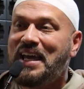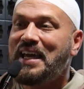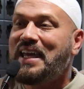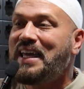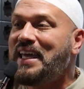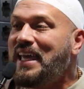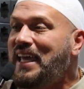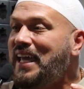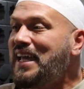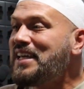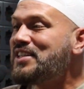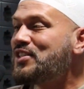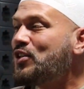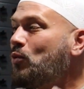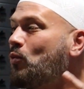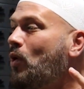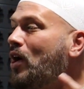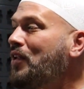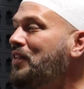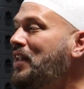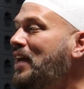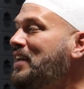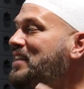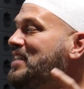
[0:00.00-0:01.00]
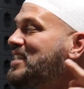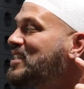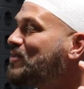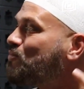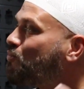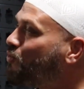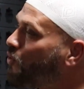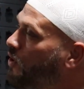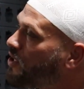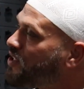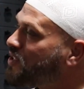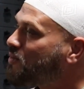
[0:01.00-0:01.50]
He is the one that is
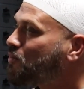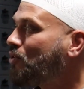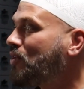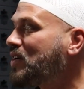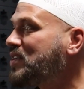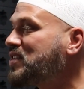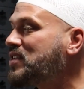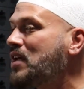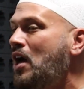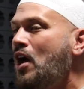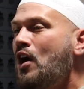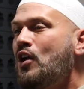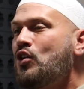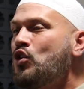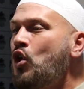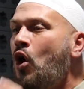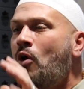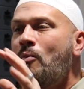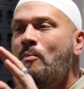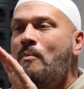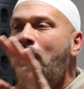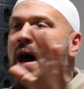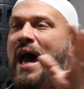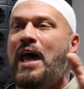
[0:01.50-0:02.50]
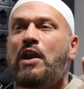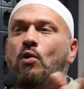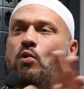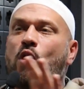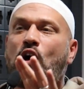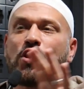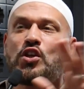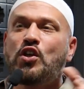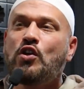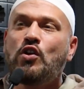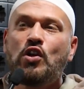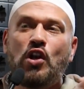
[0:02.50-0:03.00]
prosperous. No matter
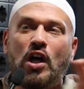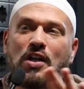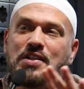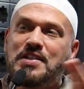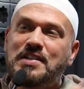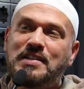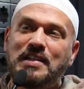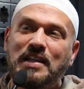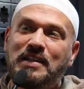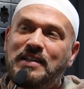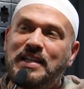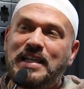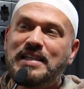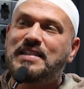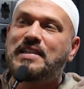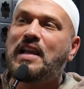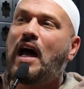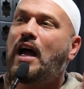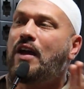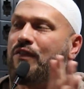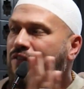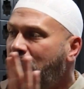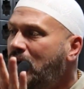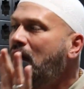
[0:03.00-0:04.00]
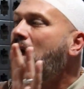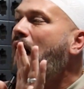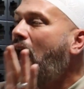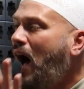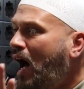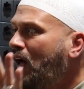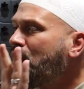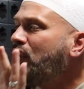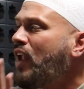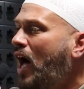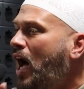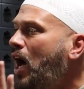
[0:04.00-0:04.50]
what you lost in this life,
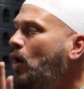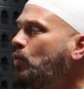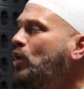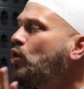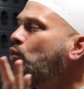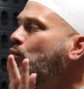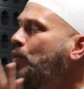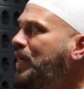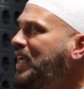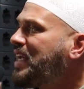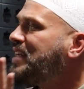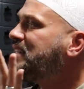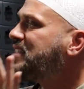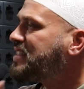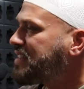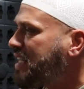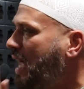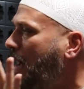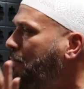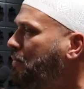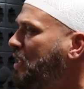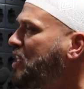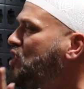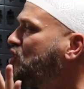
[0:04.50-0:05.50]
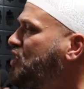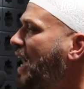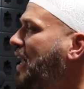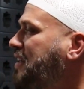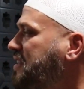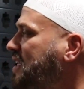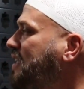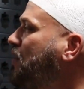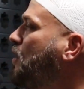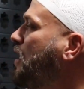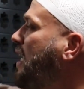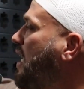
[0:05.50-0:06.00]
Allah will re-establish
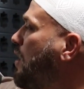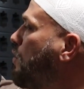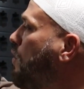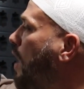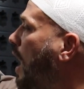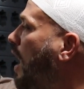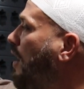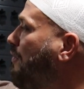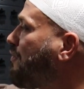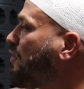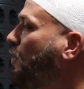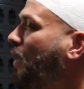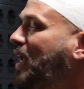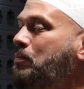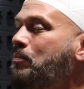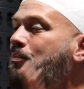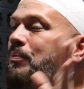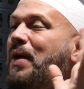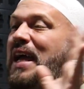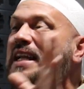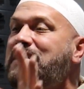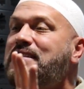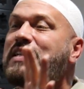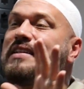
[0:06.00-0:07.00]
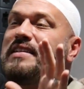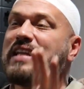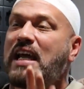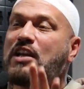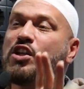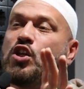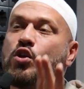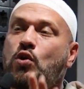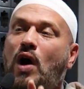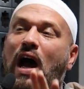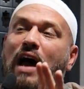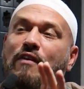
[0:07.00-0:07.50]
that in the hereafter and better
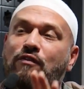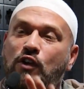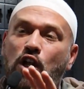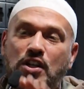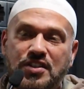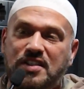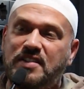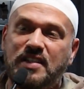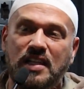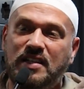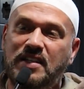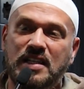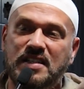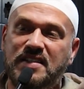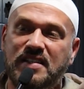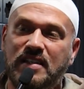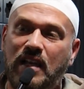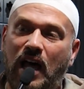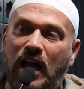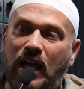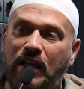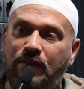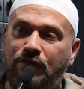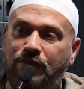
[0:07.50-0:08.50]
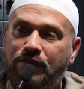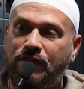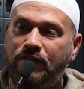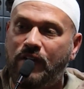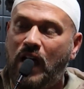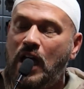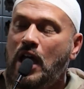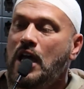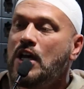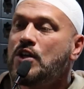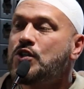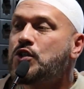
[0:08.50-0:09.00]
than you have lost in this life.
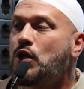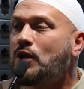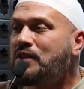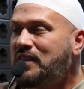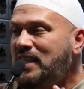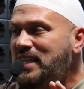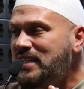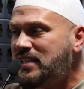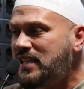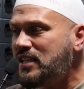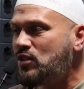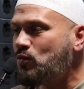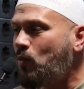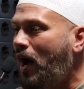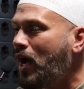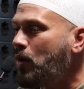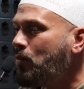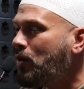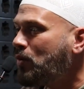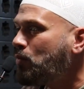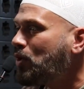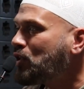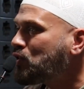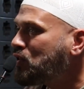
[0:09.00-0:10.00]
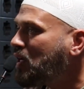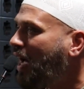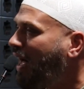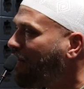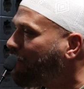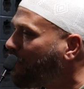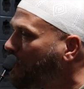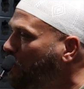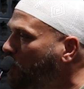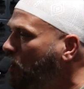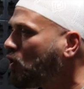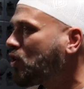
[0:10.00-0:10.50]
So this is why we want to
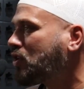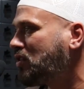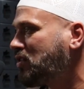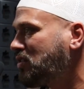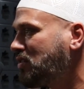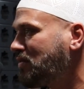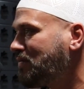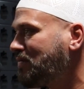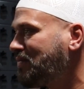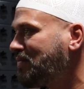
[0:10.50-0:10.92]
have a look